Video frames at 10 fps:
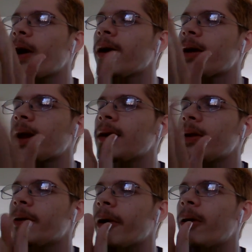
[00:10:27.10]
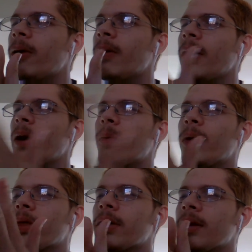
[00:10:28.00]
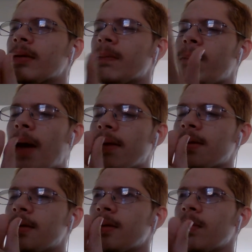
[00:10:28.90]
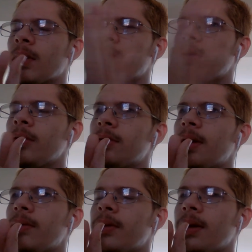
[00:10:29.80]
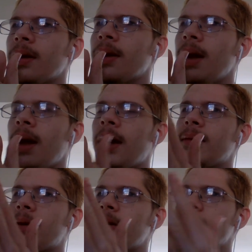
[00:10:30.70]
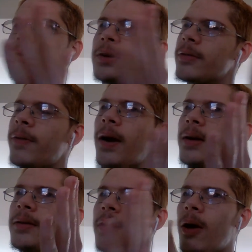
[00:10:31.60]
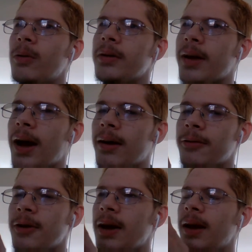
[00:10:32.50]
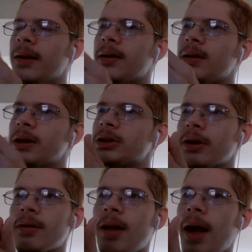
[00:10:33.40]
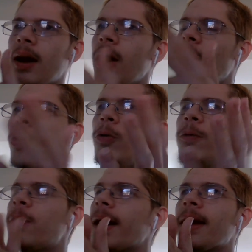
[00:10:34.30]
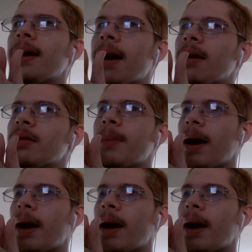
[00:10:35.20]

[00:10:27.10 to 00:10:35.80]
far can you go with this message of inclusivity until you're just fucking tone deaf? Until you're just like, who fucking cares